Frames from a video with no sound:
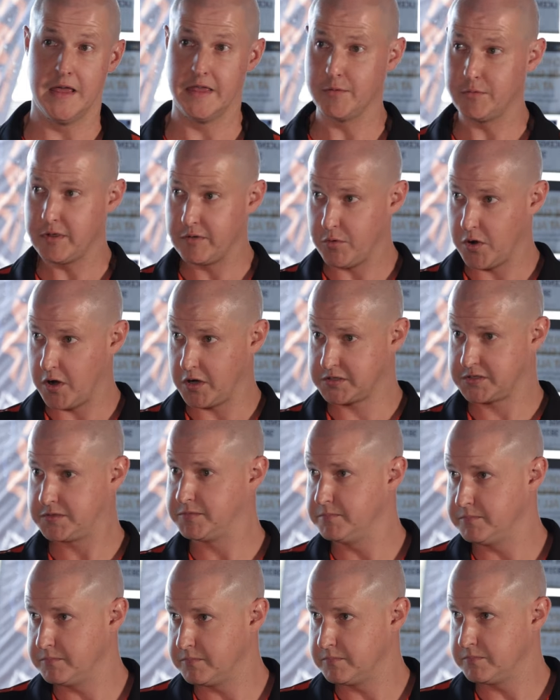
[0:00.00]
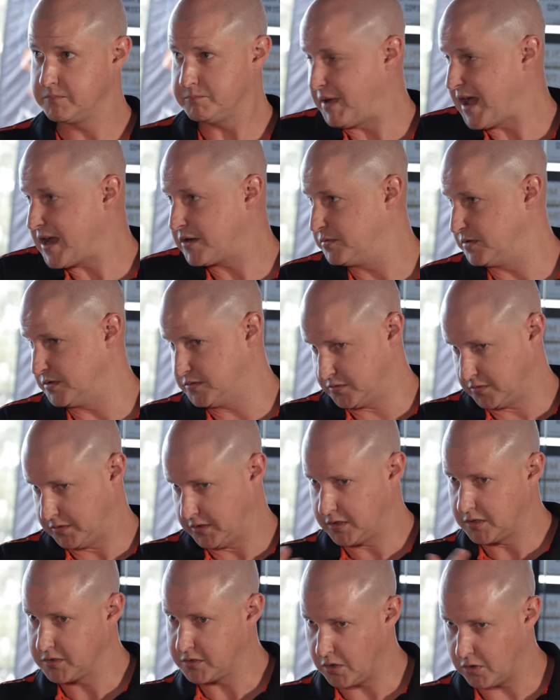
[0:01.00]
And then we worked backwards or,
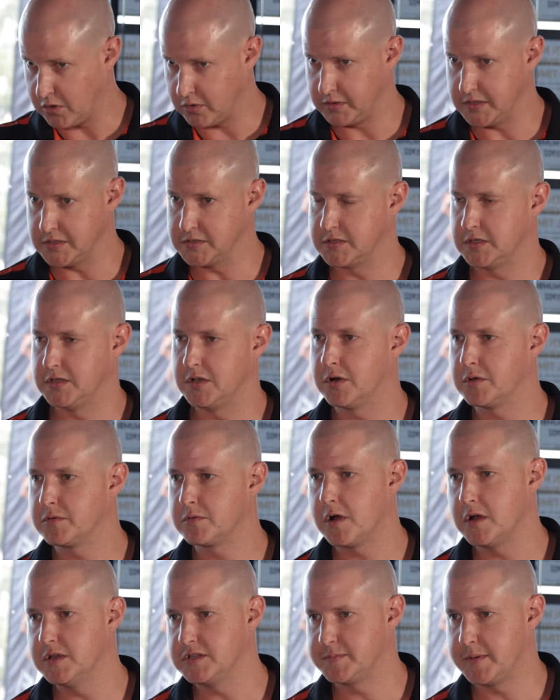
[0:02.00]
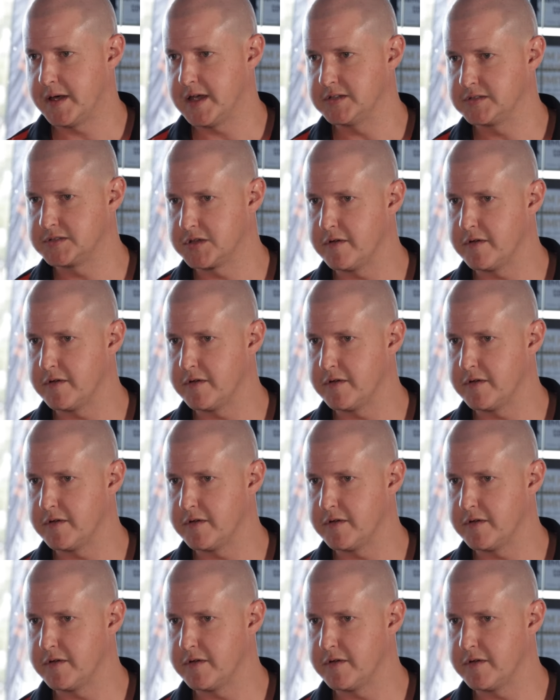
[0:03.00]
you know, gone into the on-road space.